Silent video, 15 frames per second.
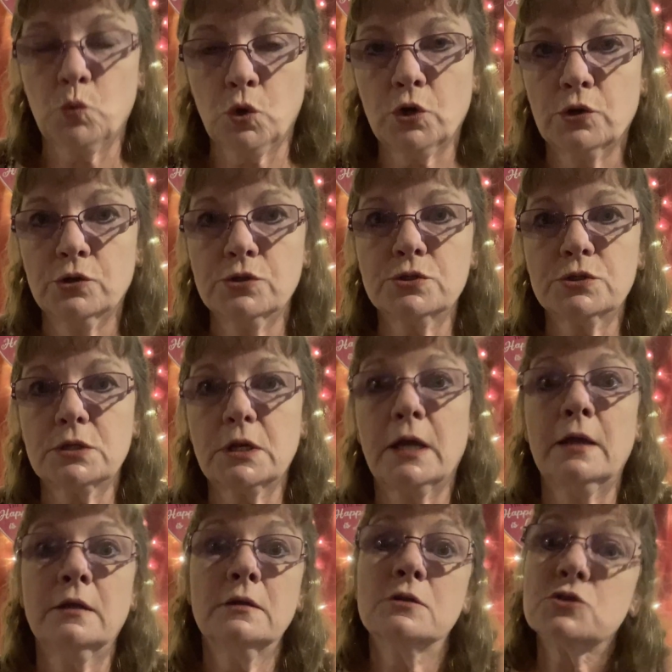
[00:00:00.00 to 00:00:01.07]
worse,
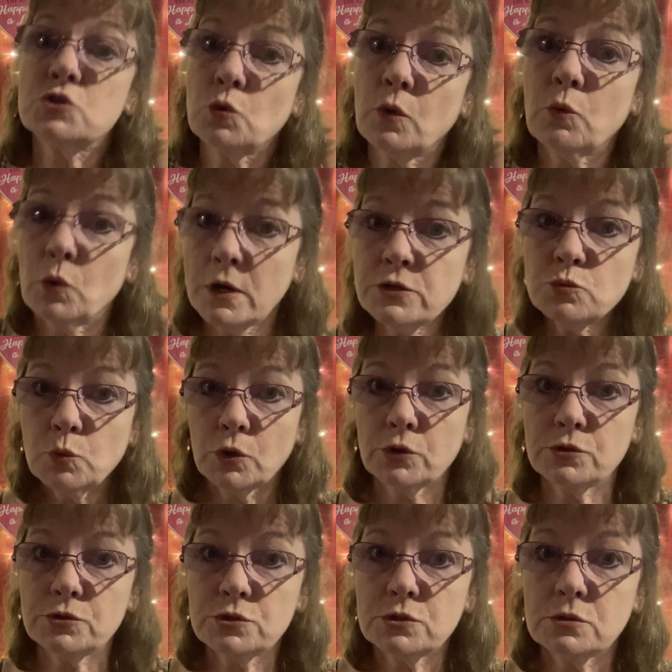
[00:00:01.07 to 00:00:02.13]
and so it was
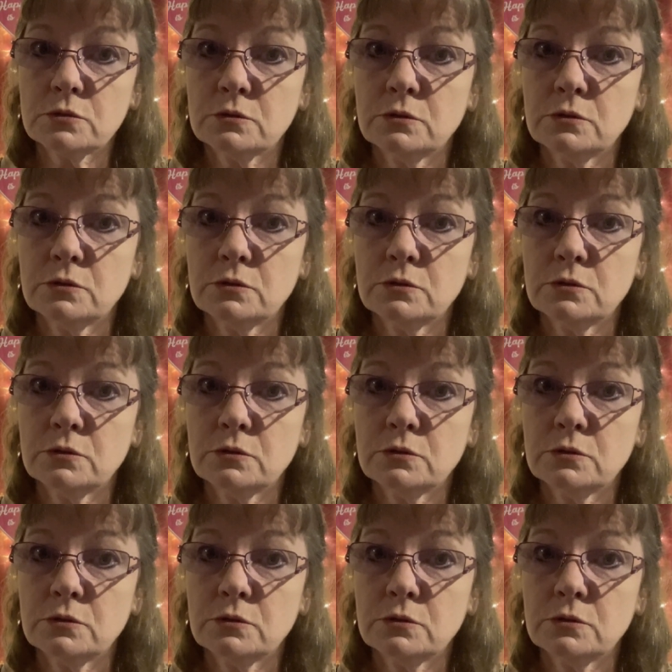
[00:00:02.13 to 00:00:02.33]
worse.